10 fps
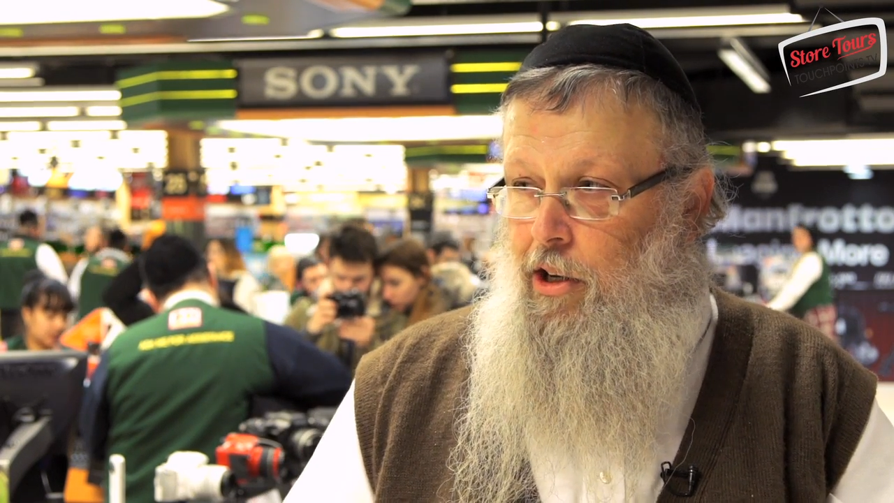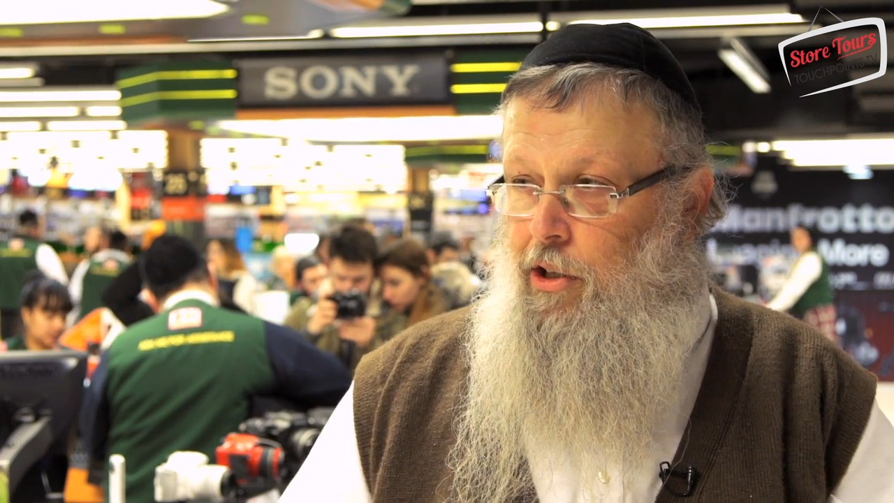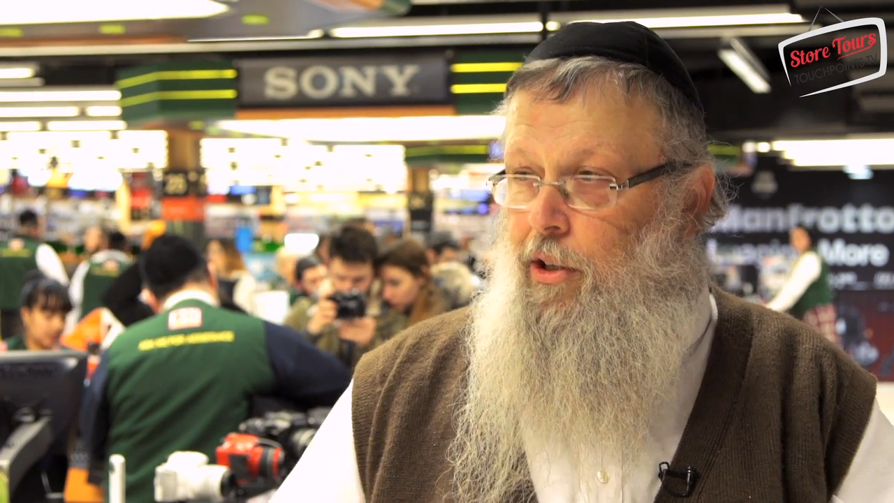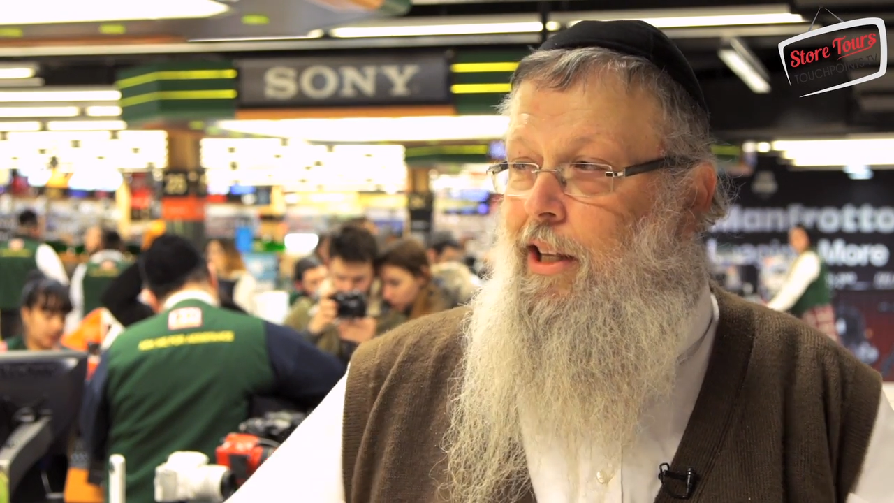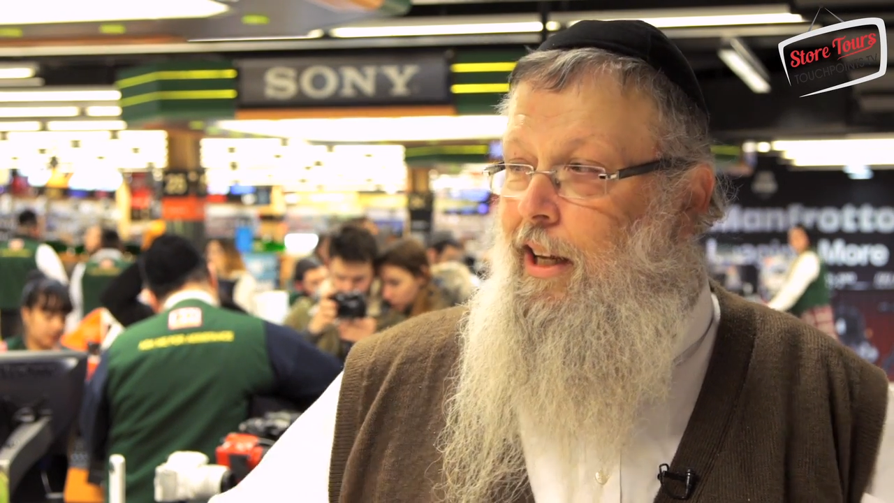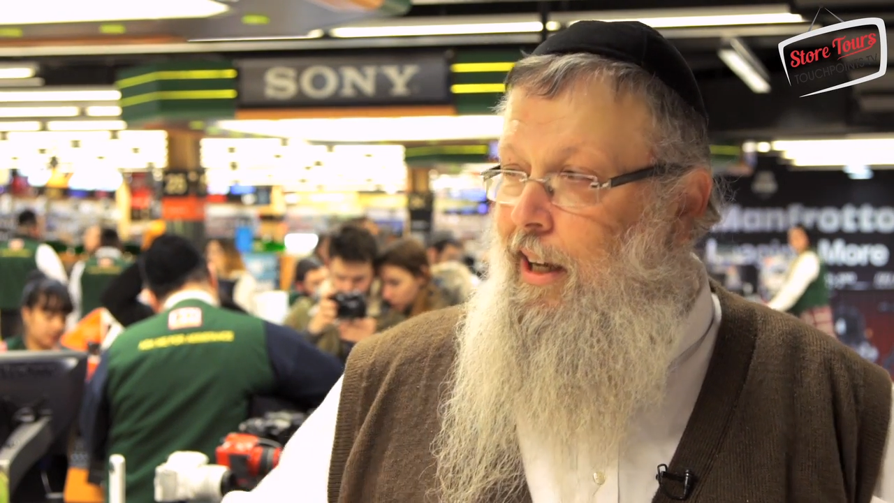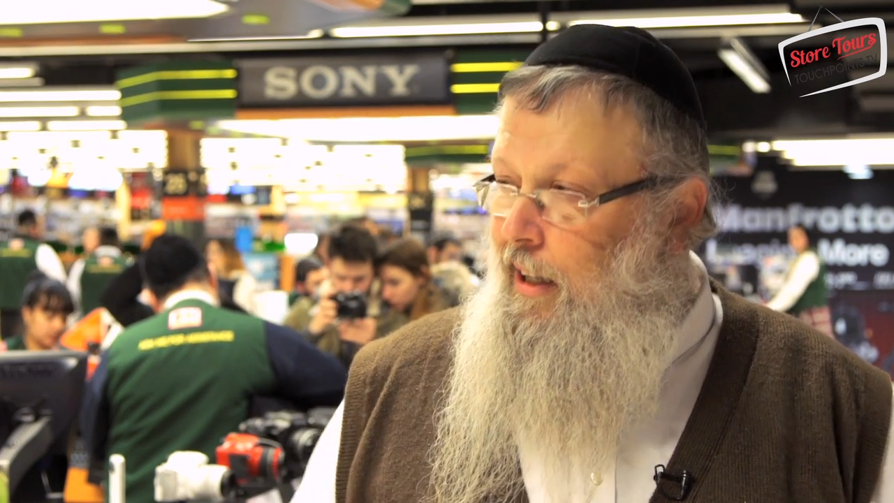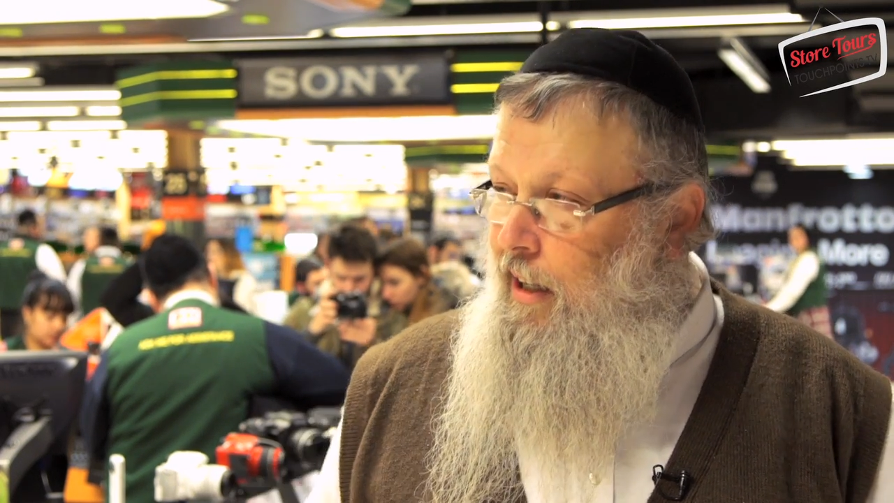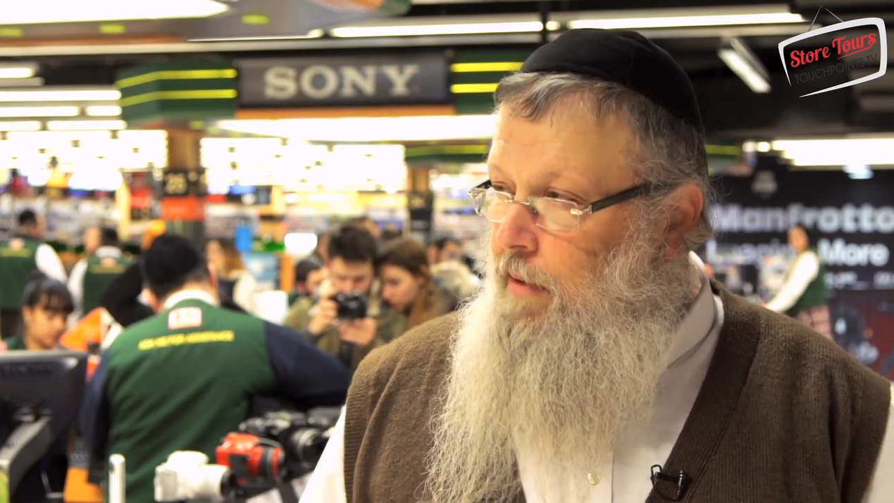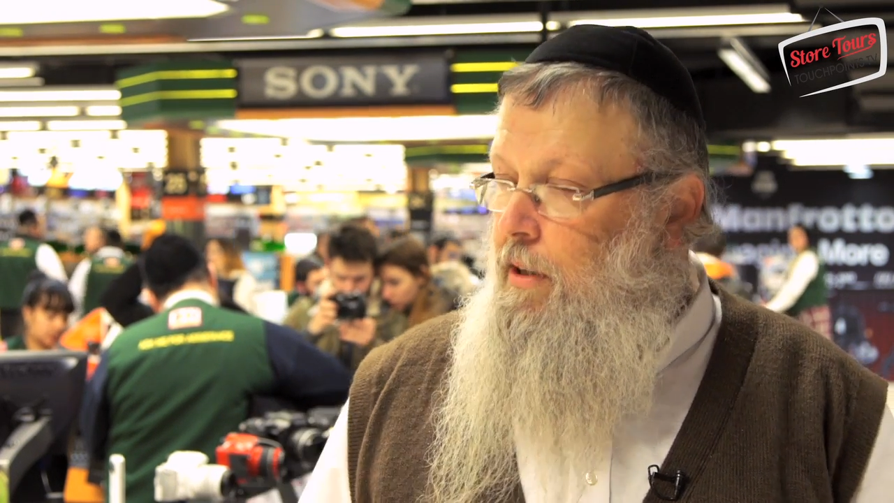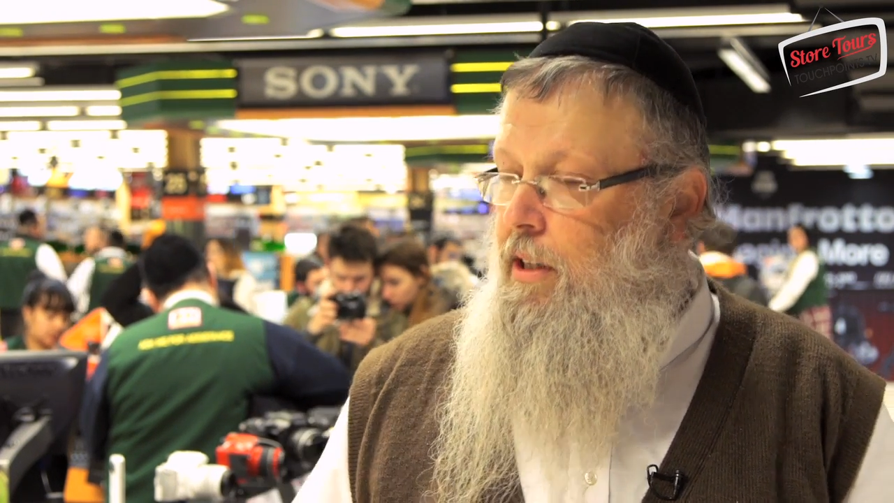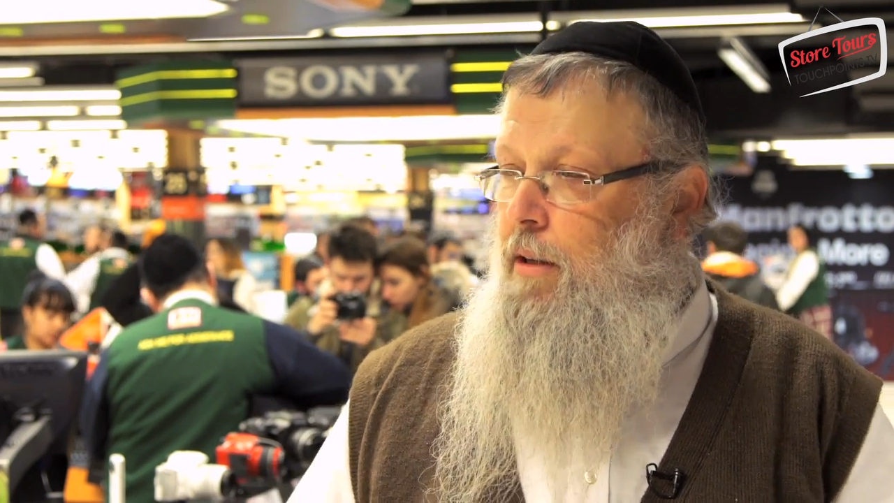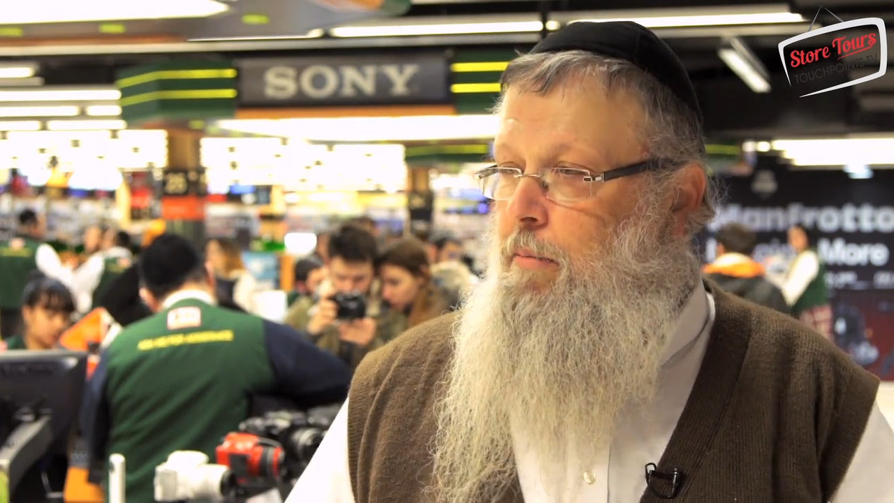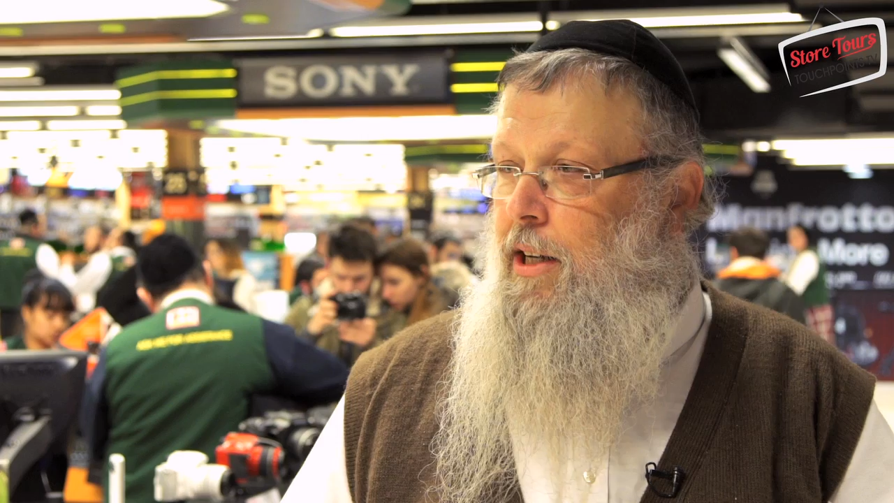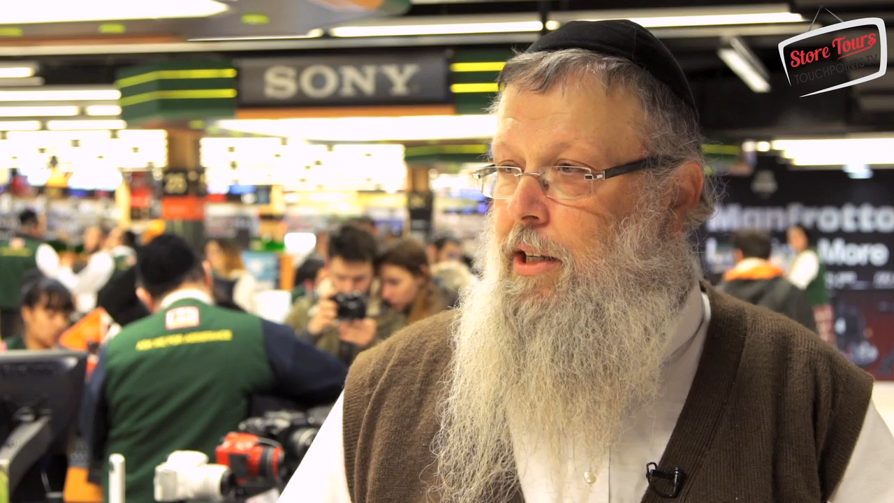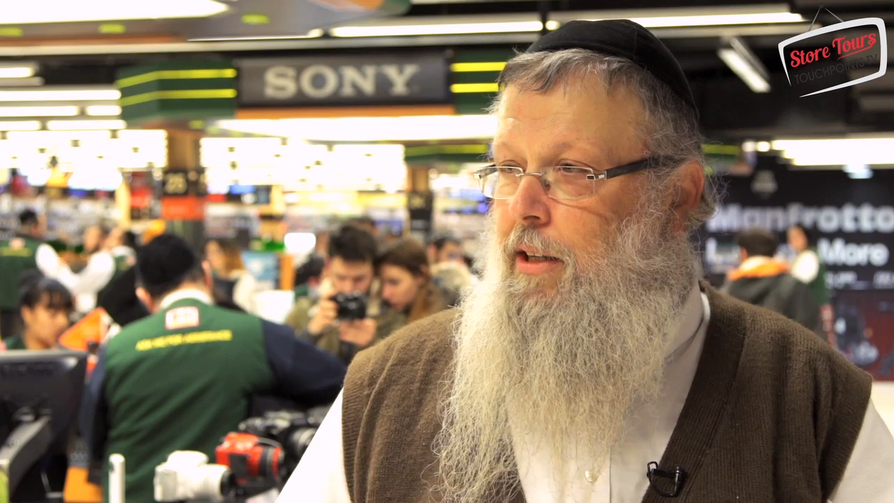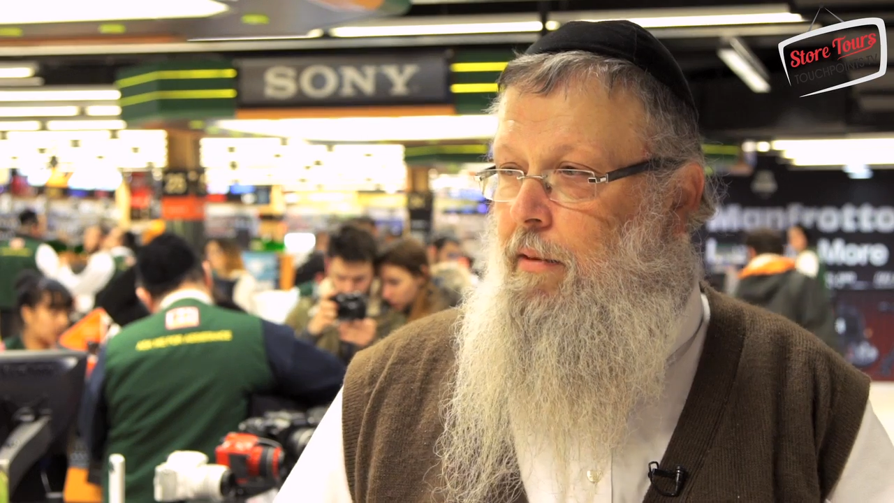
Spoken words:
so that they can give us the best